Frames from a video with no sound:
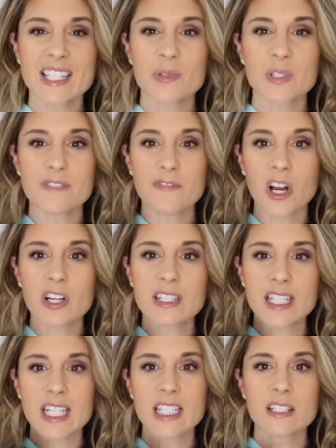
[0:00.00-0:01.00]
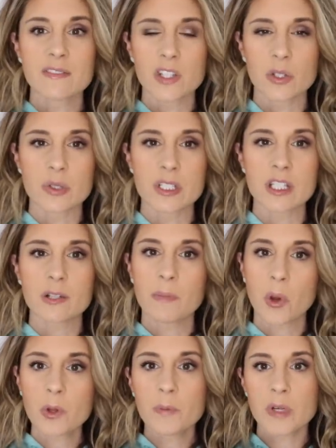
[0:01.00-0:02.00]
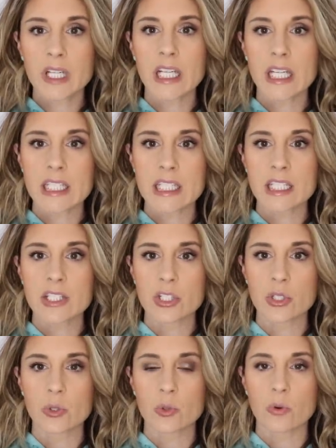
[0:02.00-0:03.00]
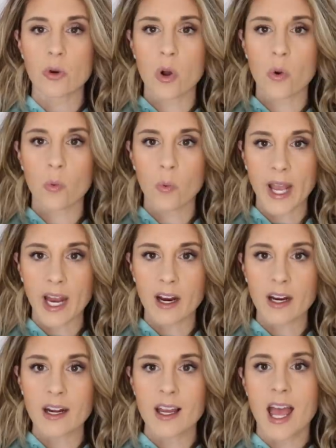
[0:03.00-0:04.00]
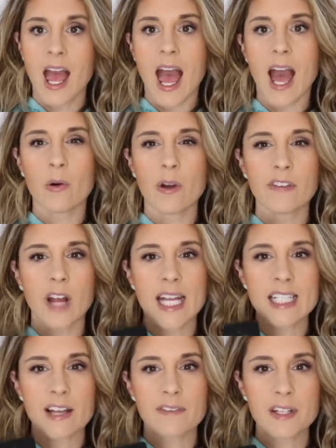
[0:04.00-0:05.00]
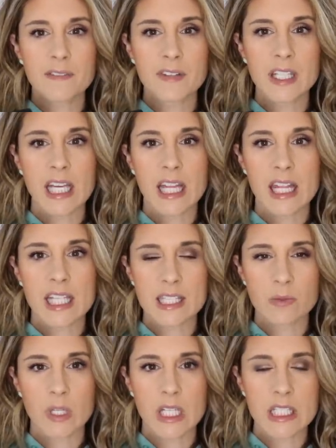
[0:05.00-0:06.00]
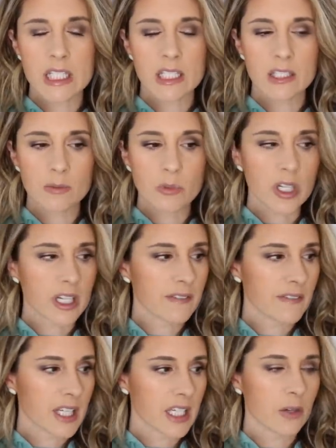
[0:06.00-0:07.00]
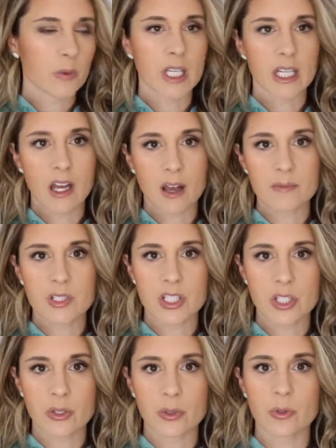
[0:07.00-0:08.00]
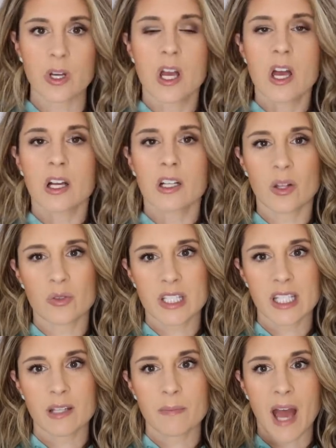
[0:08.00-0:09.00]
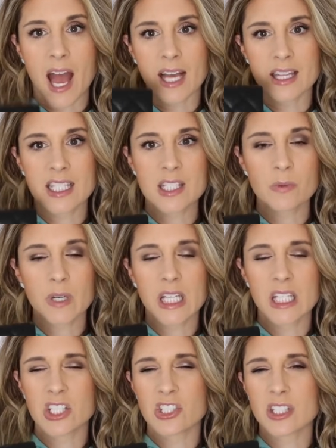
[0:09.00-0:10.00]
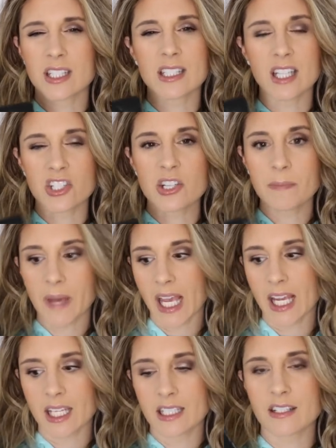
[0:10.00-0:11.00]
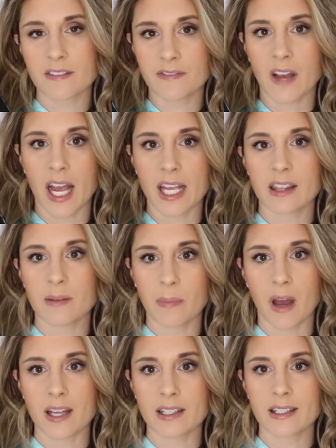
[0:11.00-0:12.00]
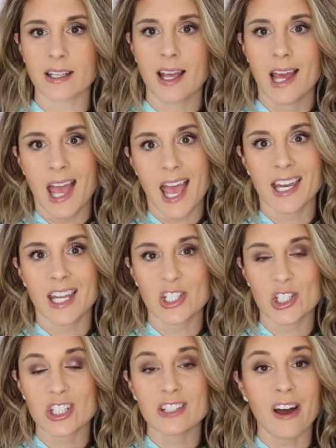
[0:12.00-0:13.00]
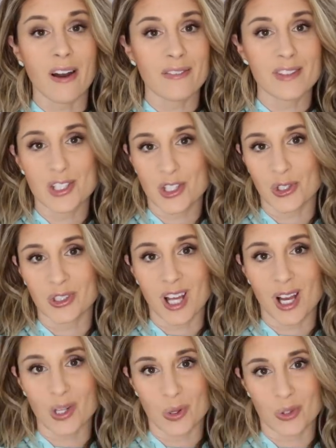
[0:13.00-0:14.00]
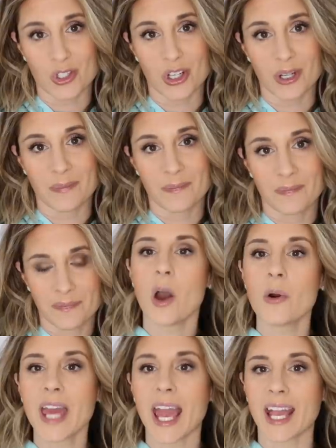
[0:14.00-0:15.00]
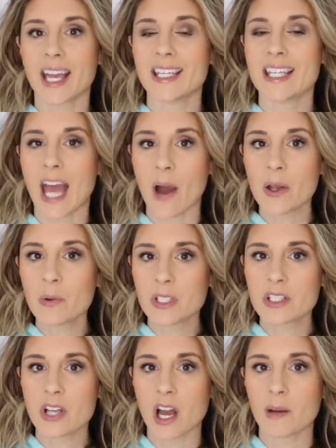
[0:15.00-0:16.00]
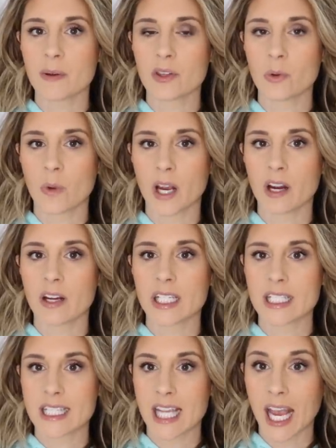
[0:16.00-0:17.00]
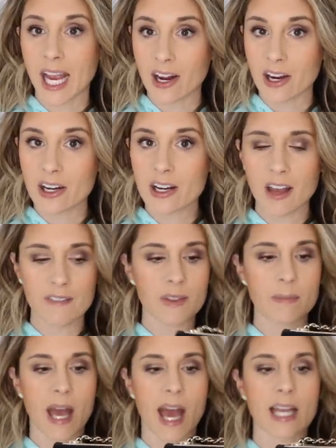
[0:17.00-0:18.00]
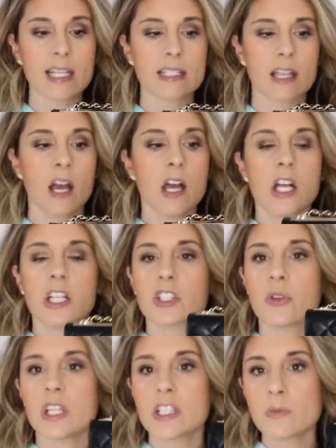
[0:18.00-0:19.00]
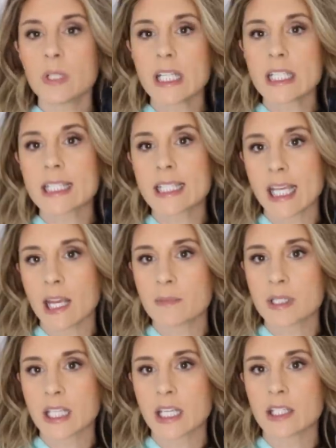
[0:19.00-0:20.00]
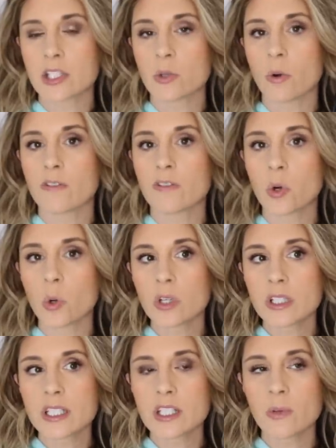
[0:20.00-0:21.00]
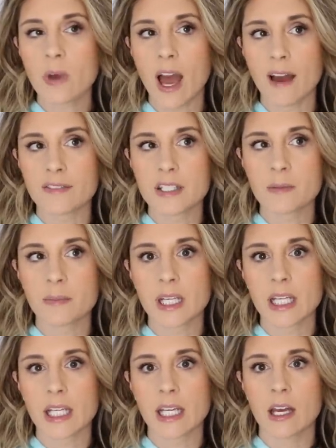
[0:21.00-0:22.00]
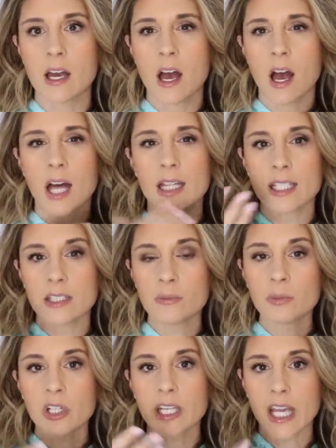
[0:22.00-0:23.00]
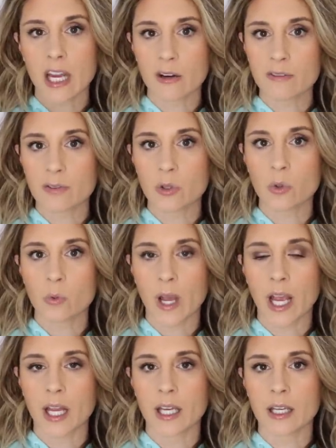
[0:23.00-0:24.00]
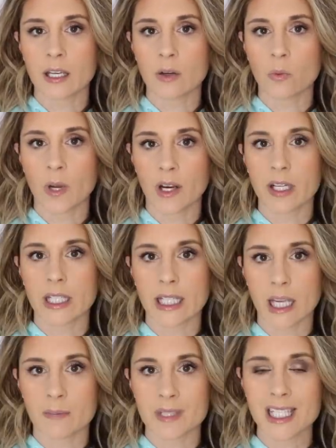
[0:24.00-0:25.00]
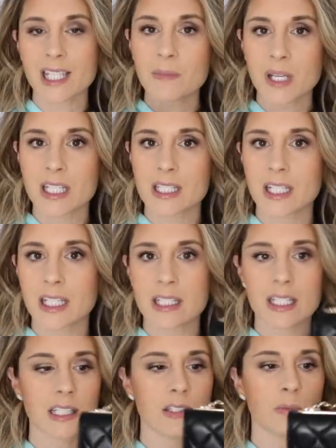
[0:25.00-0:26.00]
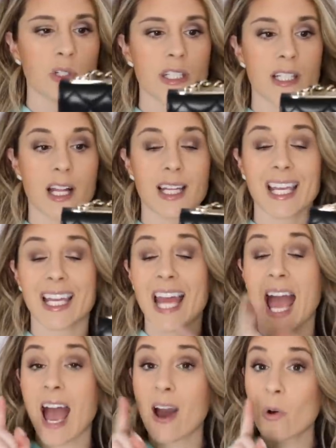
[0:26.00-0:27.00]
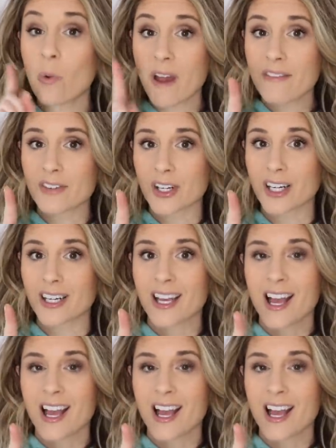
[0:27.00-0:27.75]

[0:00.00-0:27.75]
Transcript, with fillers: So as far as ease of use, they're both pretty easy to wear. However, I definitely feel like this one is a little more convenient when it comes to closing the bag. This one, it is just such a pain to find the button, and I just love the turn lock closure. Okay, now I want to talk about the wear and tear of the bags. So this one is lambskin, so of course you have to be a little more careful when wearing lambskin because it is a little more delicate. However,